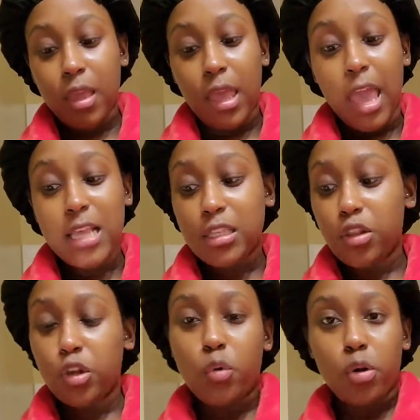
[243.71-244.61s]
It has a
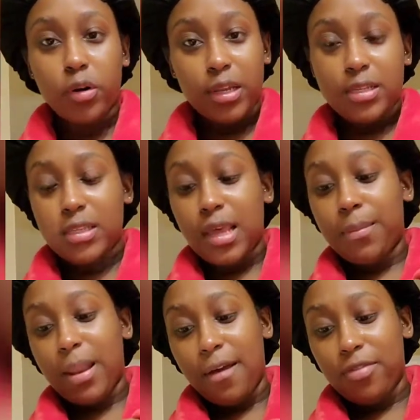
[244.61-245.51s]
little quote on the inside,
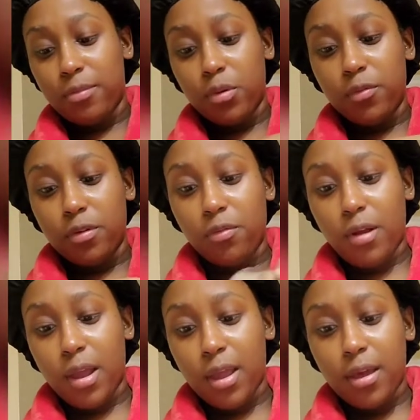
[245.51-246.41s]
but I have to move it
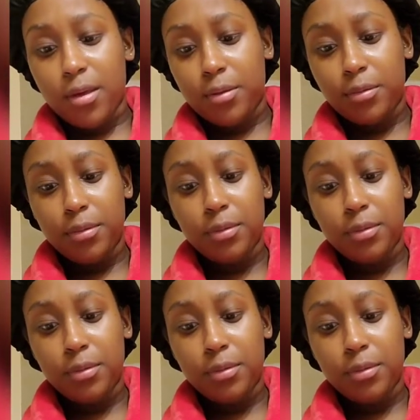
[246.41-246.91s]
around.